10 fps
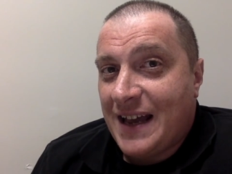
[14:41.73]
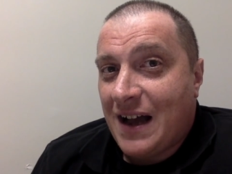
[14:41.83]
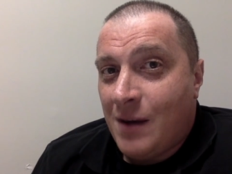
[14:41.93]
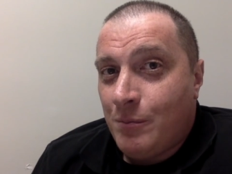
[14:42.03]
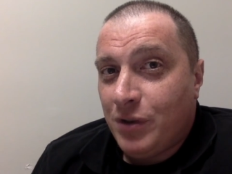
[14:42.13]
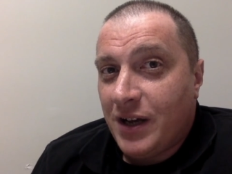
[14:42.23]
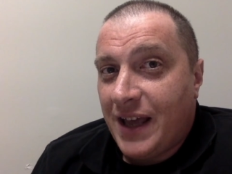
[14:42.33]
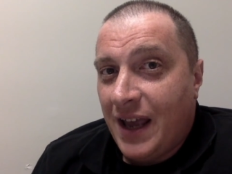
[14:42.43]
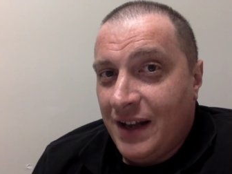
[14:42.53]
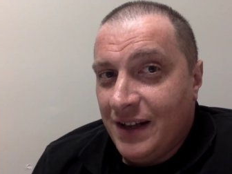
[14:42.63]

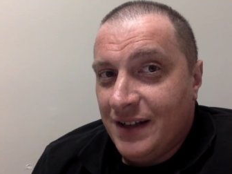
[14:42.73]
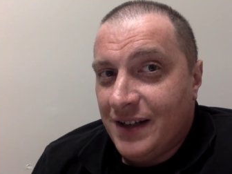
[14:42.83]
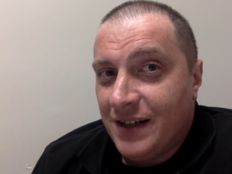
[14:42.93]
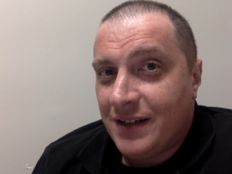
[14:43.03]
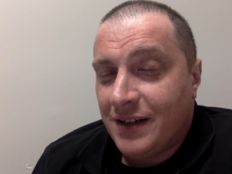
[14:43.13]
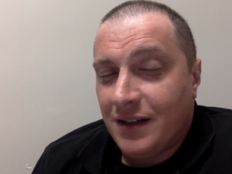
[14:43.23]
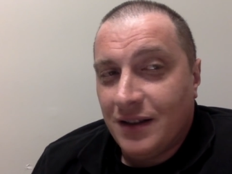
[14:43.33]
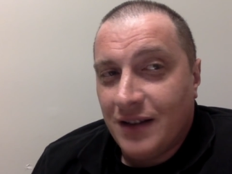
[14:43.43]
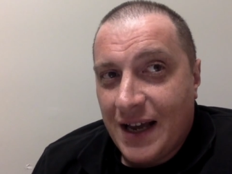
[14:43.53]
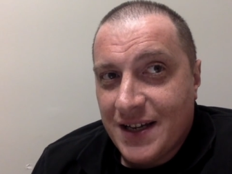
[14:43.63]
complicated
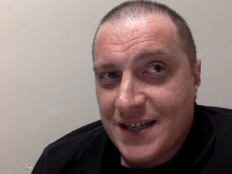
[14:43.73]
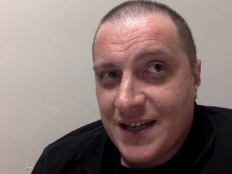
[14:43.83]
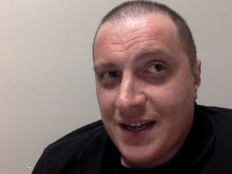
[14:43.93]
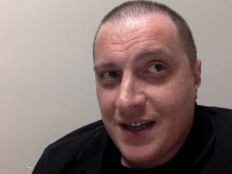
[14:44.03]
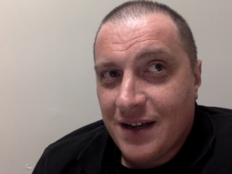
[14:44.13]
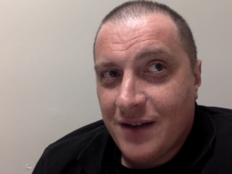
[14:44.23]
legacy.